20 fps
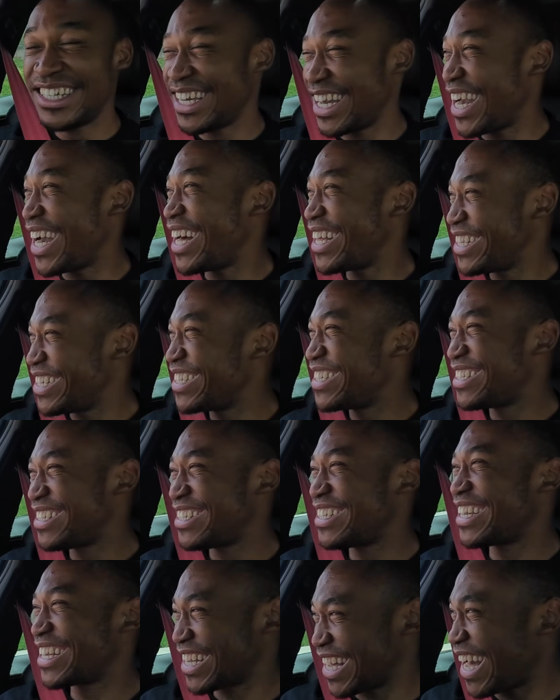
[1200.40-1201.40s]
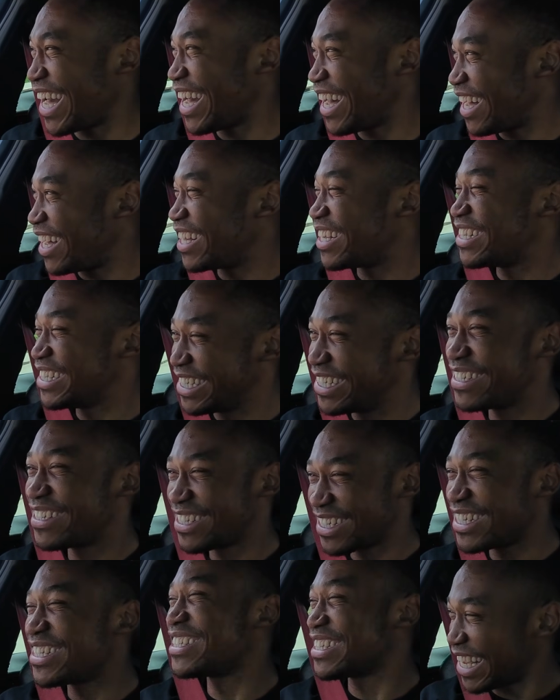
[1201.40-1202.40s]
Yeah, this is a car.
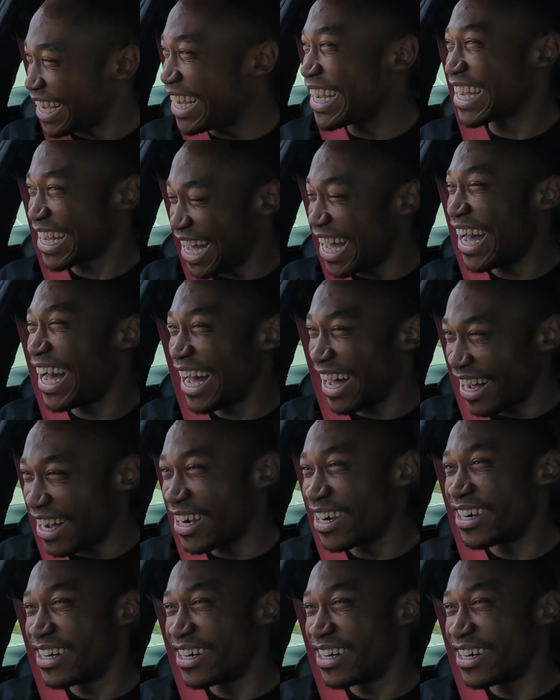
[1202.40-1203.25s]
This is a car.